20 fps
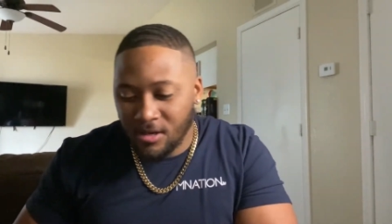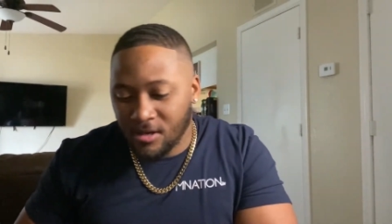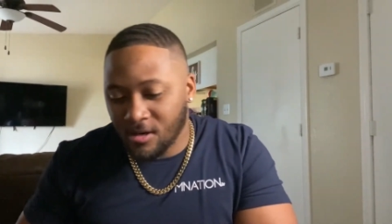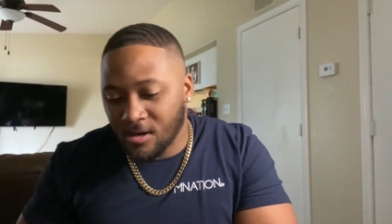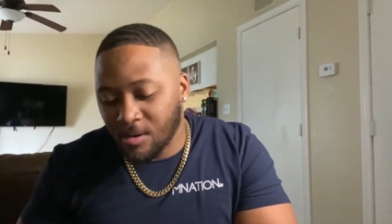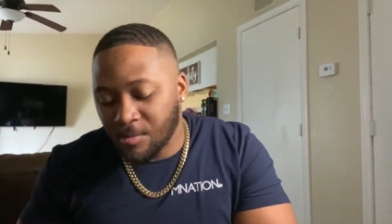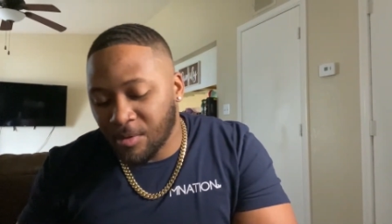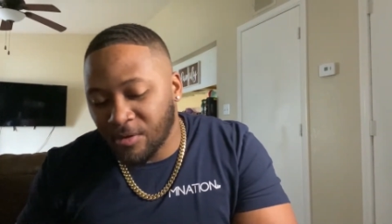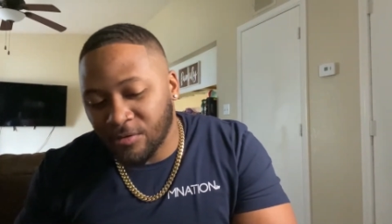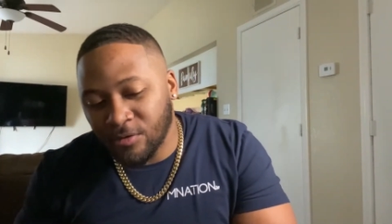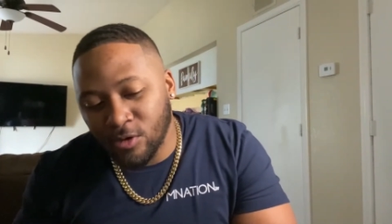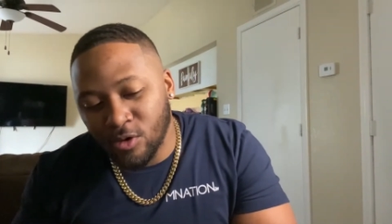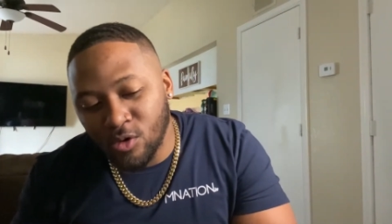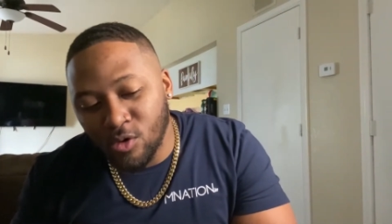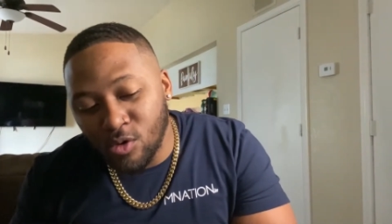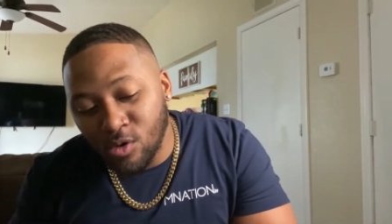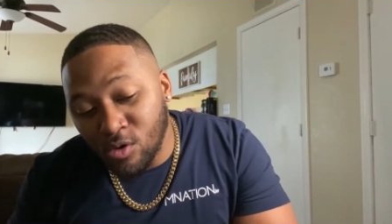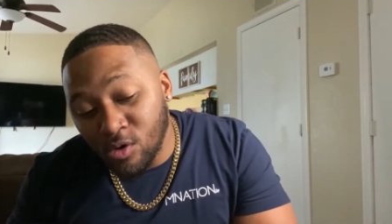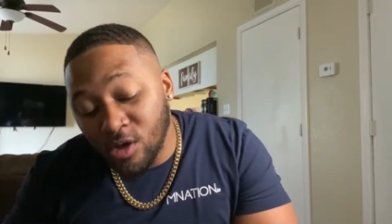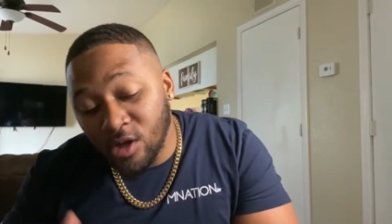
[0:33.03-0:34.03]
Um, if,
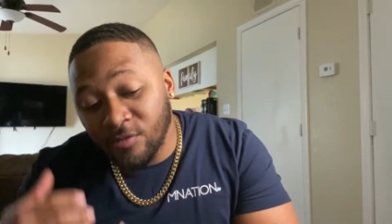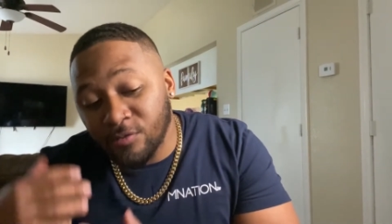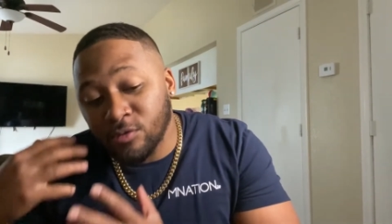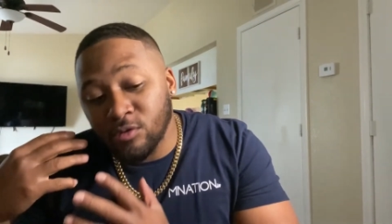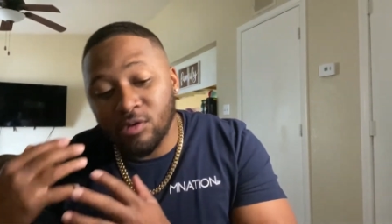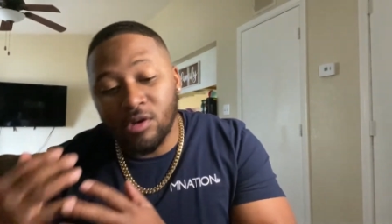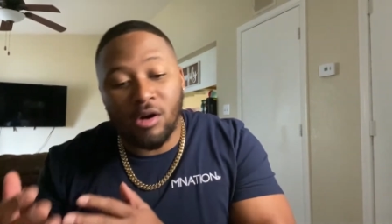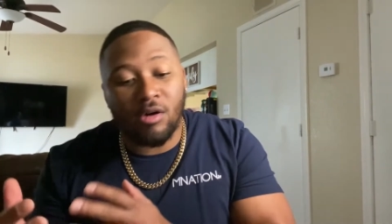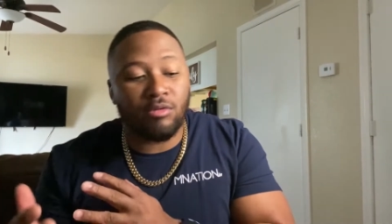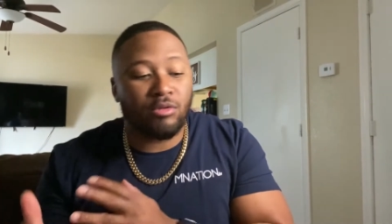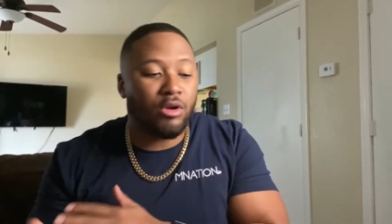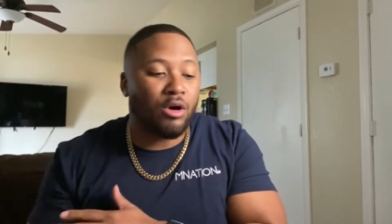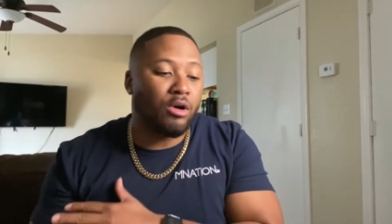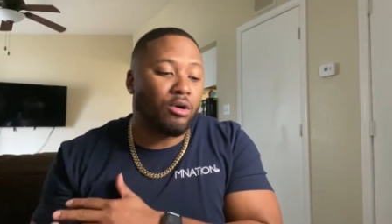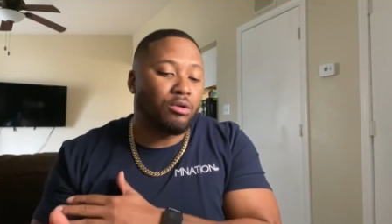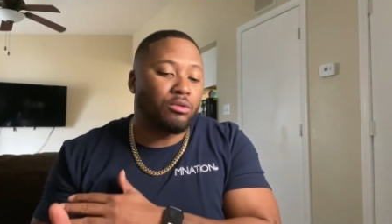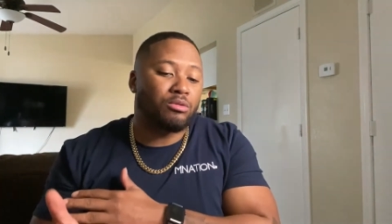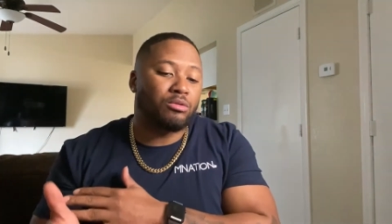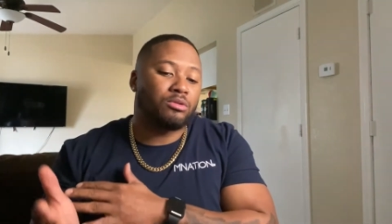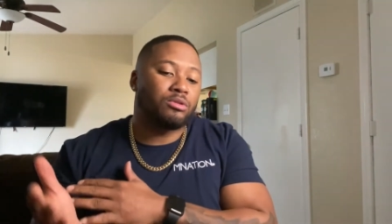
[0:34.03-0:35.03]
who, if you don't
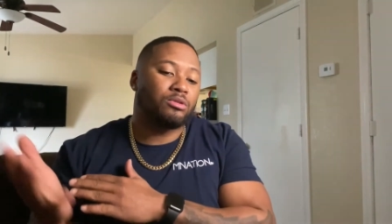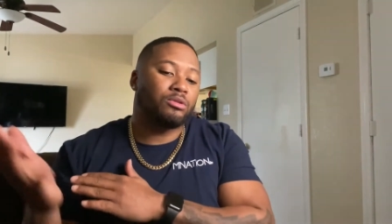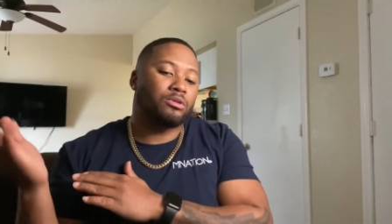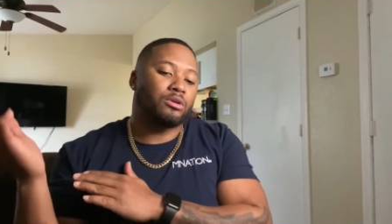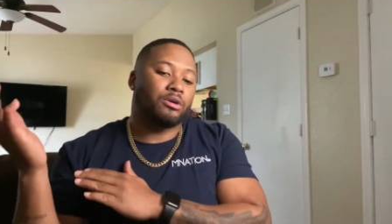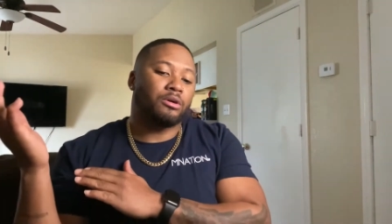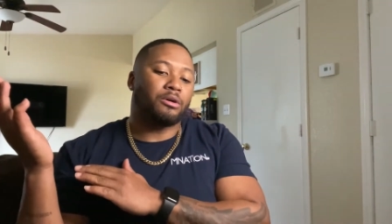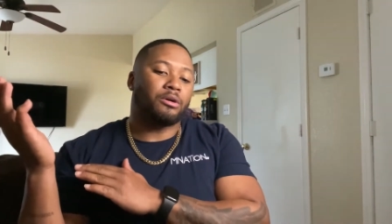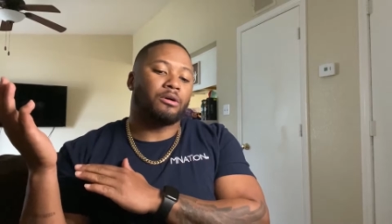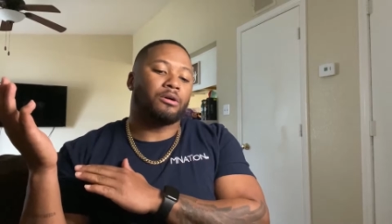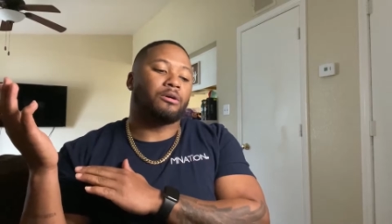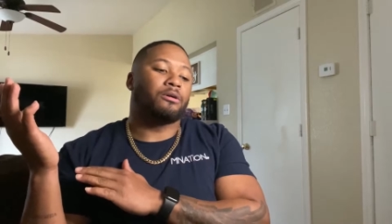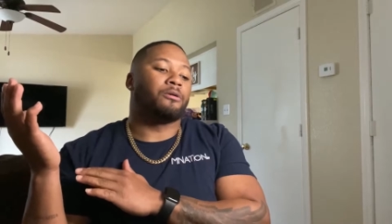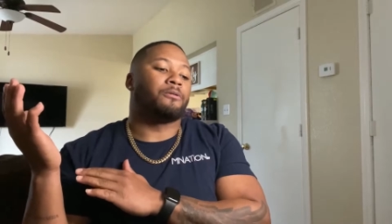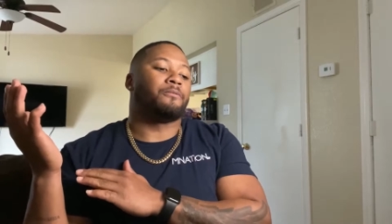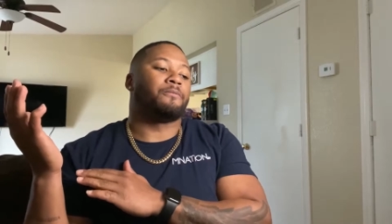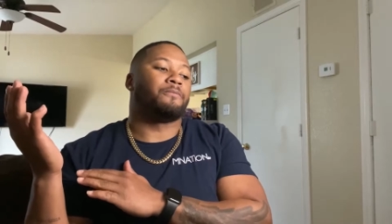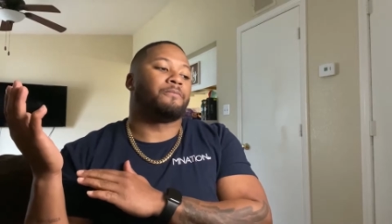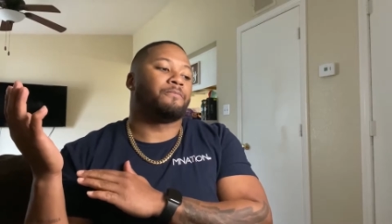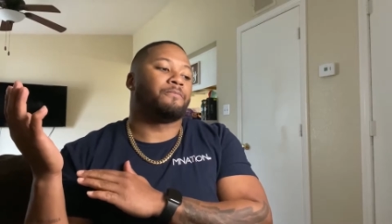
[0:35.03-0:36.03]
know, um,